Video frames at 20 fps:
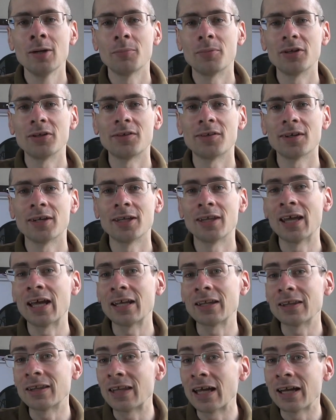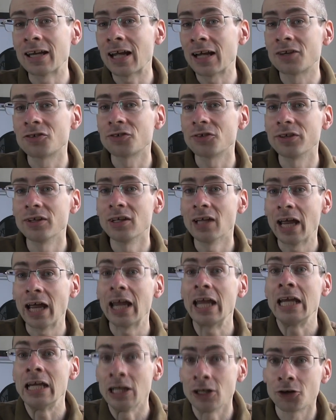but that actually
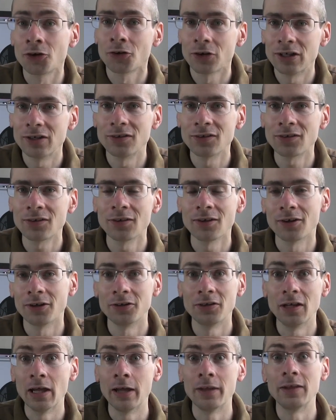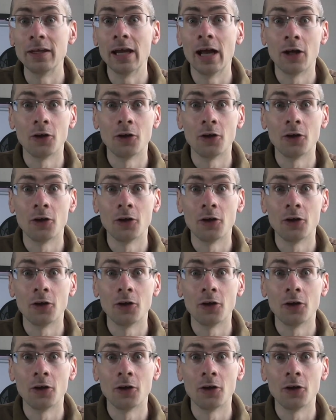increased the